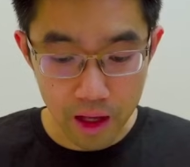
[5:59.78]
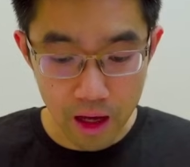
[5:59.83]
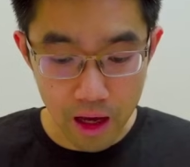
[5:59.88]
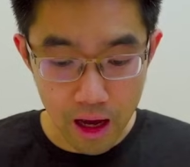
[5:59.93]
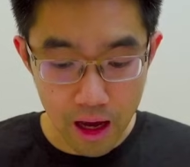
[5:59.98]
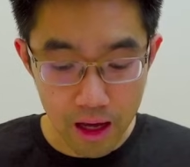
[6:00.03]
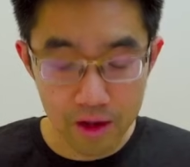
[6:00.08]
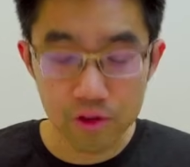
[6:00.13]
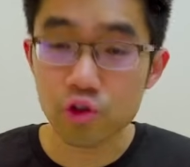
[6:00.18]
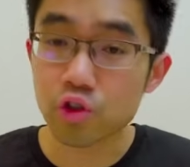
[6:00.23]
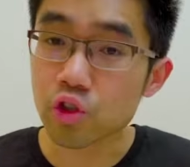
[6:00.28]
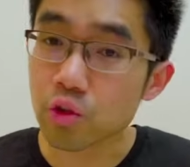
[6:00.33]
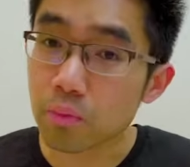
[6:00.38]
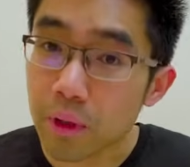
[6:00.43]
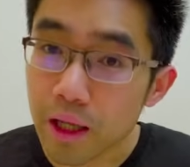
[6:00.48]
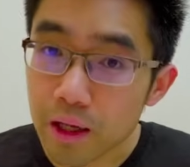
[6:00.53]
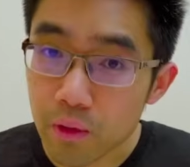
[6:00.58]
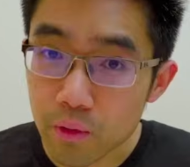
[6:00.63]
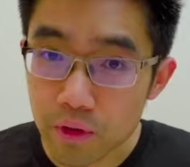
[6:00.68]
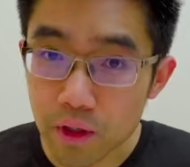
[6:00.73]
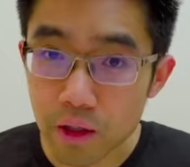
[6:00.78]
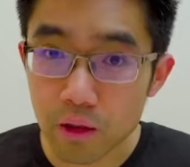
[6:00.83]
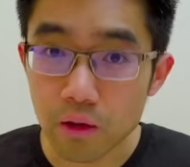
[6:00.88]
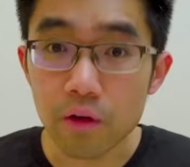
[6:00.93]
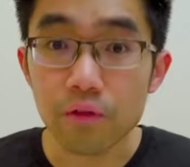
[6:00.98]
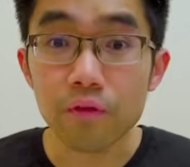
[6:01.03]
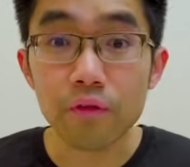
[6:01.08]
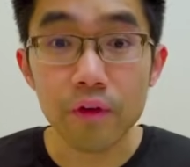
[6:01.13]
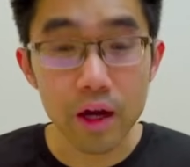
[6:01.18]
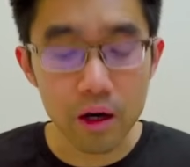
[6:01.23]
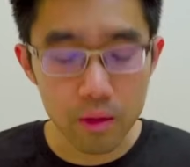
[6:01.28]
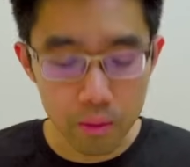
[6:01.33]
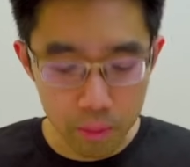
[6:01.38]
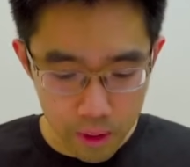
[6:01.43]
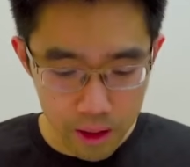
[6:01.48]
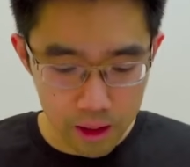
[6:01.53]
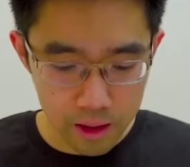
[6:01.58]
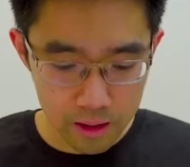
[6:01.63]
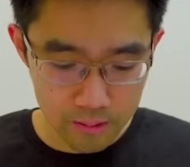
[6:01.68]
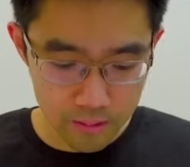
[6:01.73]
I used to play with it a fair
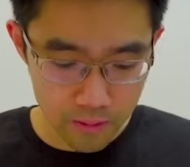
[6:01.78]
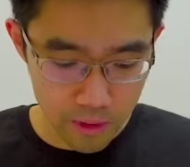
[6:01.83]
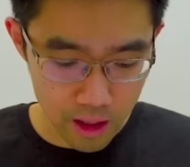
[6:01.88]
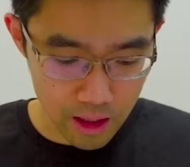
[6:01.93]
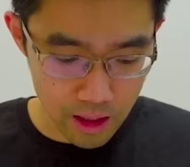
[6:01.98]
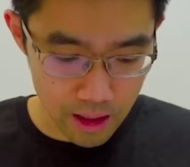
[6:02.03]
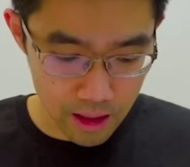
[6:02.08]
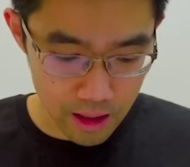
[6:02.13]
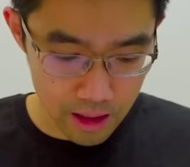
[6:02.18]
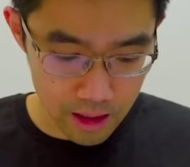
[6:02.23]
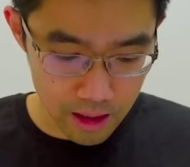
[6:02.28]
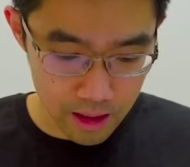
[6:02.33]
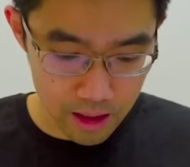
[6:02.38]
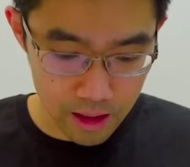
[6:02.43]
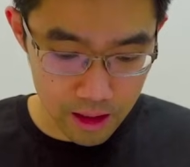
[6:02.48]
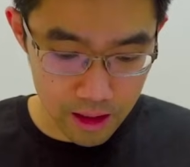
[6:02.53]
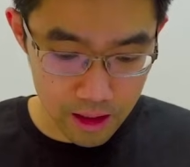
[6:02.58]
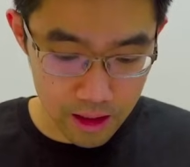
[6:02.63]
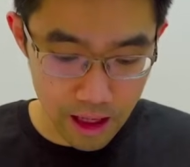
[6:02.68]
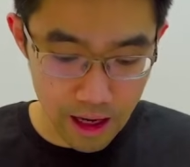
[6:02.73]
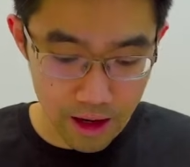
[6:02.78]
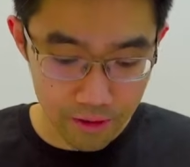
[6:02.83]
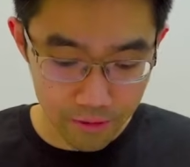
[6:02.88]
bit, and I